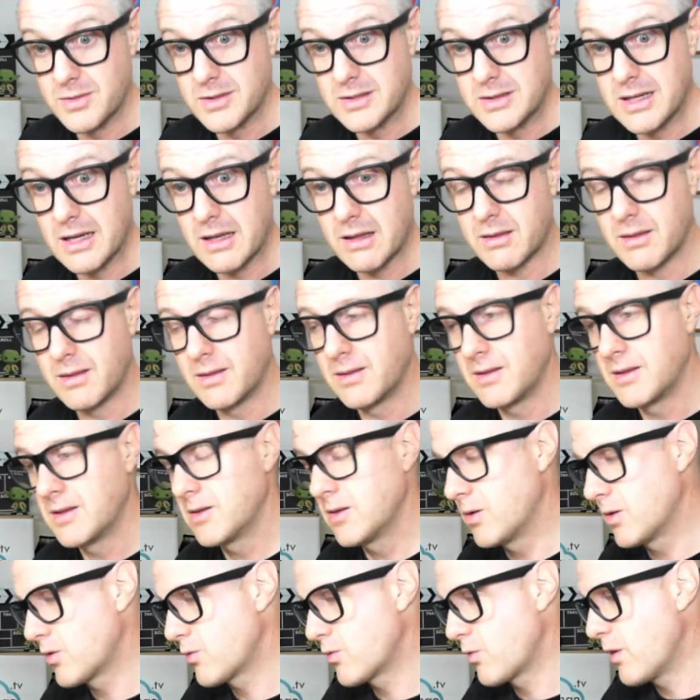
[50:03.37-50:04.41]
to death. And
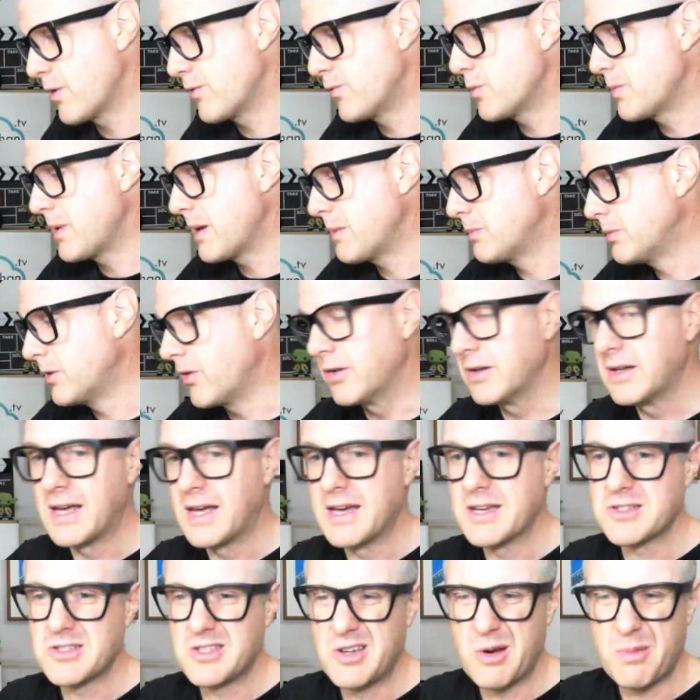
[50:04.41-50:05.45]
there are 3 or 4 people in the
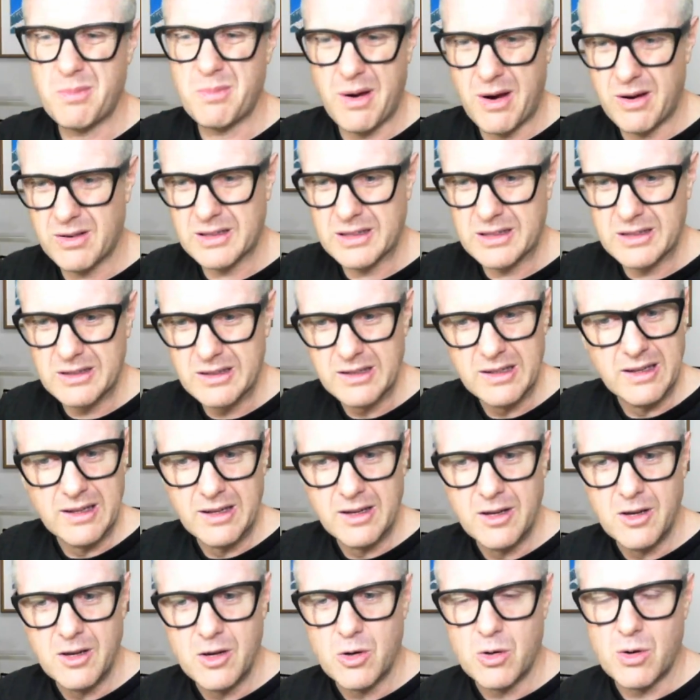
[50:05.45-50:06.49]
last year apparently
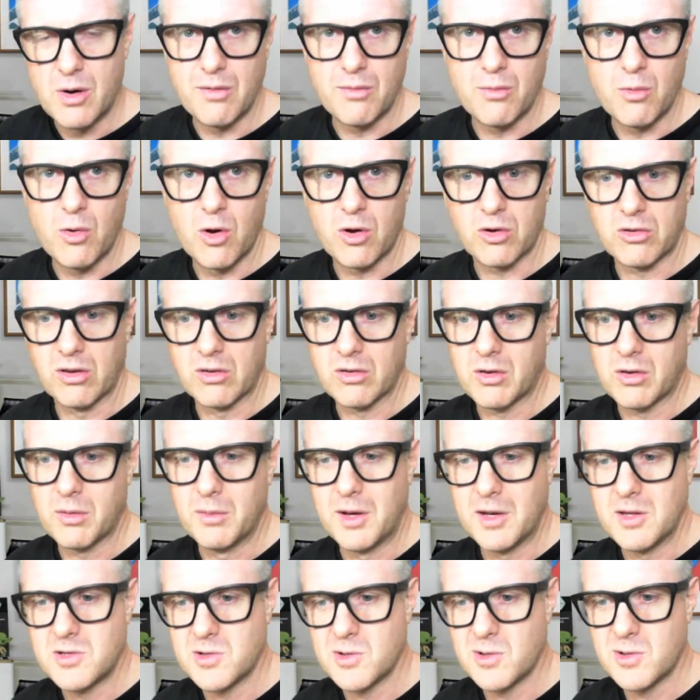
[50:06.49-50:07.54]
who have worked and
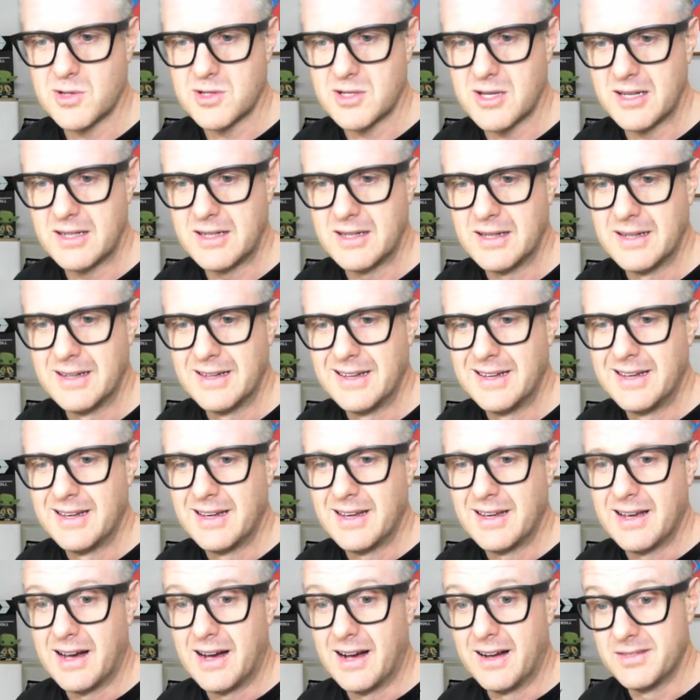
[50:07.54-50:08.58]
committed suicide.
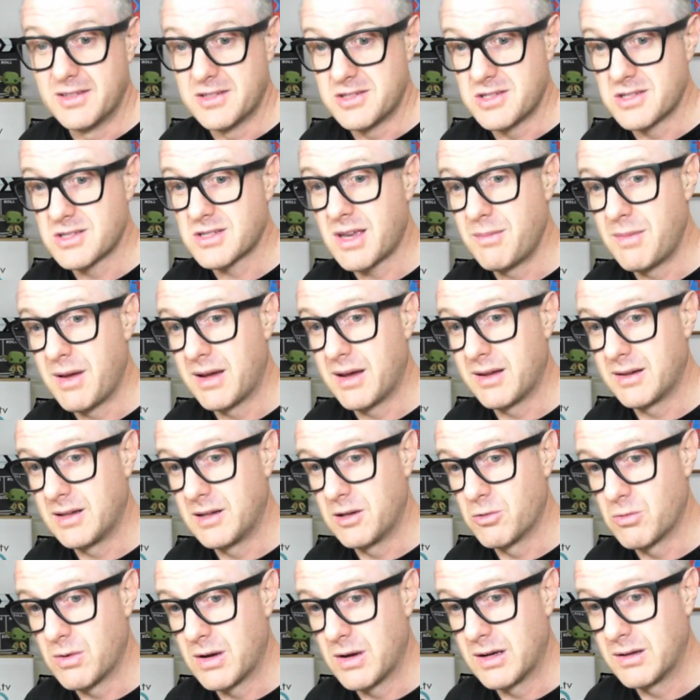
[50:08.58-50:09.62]
This has come out
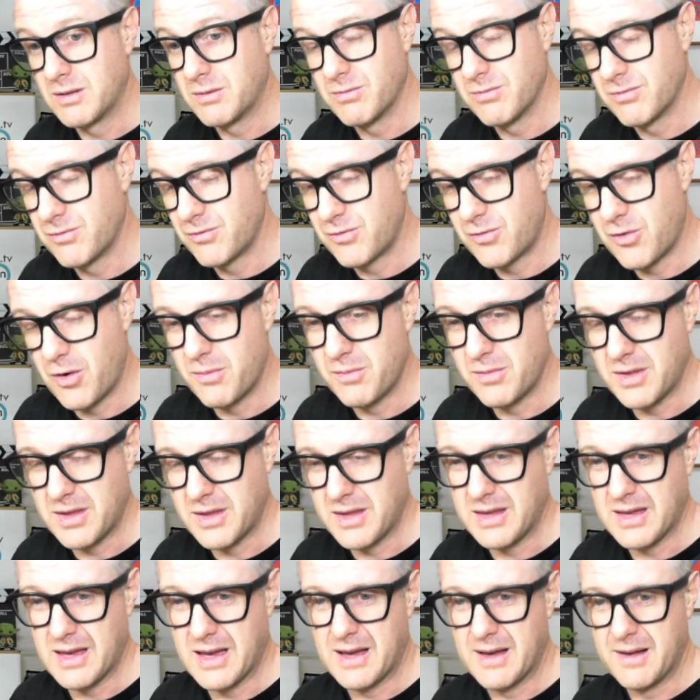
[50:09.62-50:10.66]
in a raid from
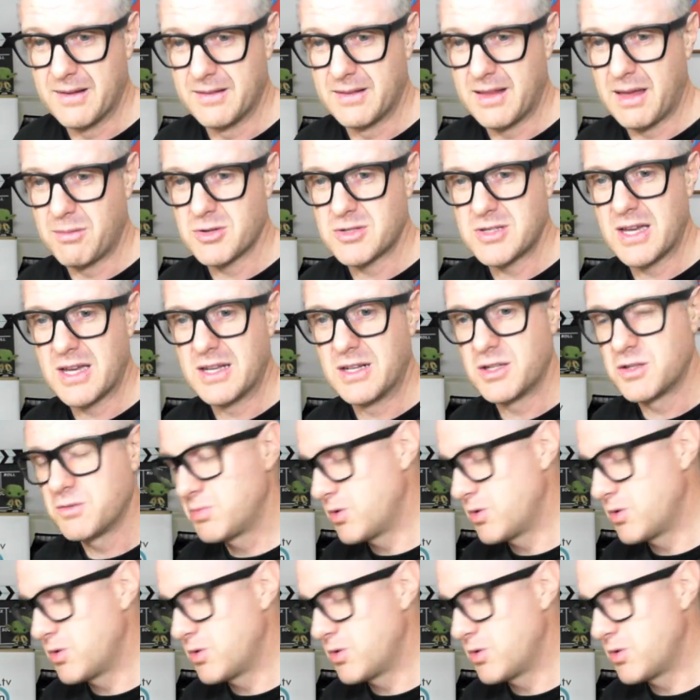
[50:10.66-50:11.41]
the Labour Standards